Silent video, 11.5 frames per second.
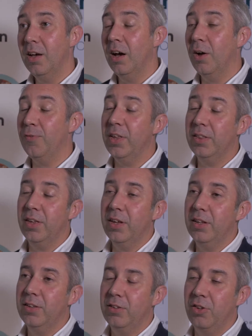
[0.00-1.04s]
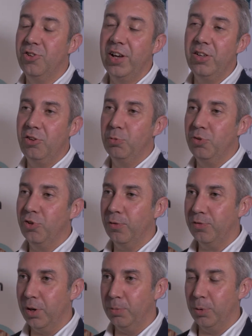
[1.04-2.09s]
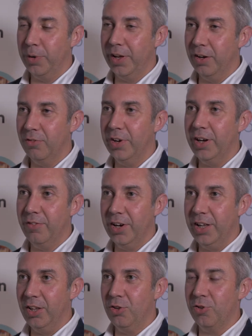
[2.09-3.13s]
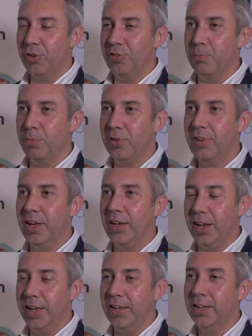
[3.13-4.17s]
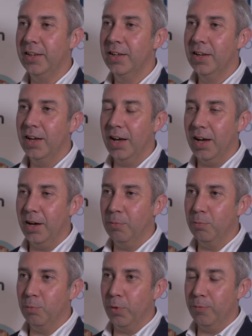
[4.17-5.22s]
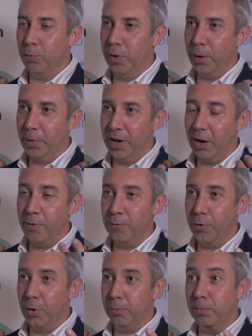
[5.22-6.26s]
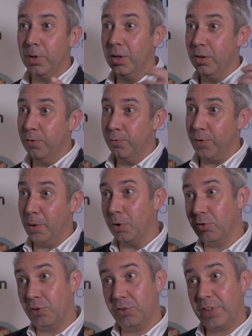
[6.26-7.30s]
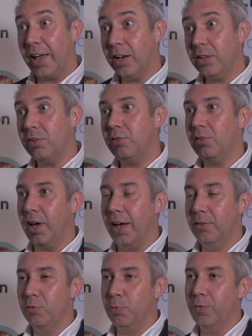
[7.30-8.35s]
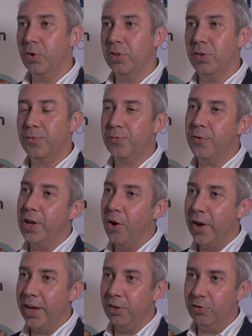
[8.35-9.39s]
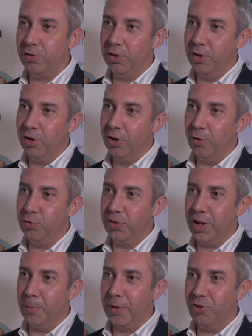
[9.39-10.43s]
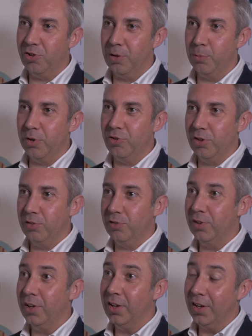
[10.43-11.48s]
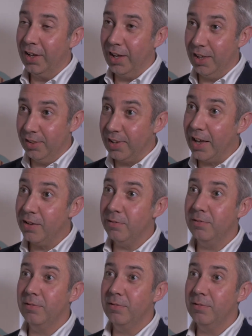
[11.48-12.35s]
I think the changes which Ofsted have brought in are really interesting, particularly with where we're going from frameworks to standards, and we've got the three I's that Ofsted are mentioning, which is intent,